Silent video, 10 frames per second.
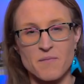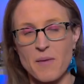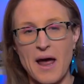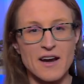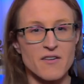
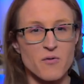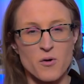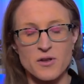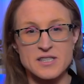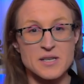back and
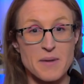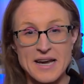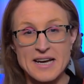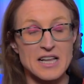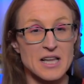forth
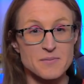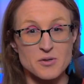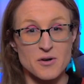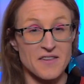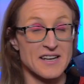debate club
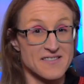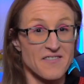sort of things.